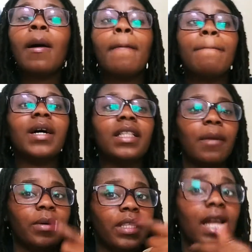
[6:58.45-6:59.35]
But they
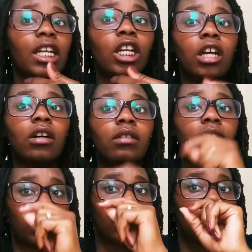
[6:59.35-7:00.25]
put that in your nose,
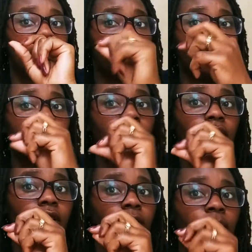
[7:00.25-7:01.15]
and then they twist it a
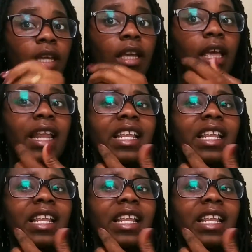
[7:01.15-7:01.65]
little bit, and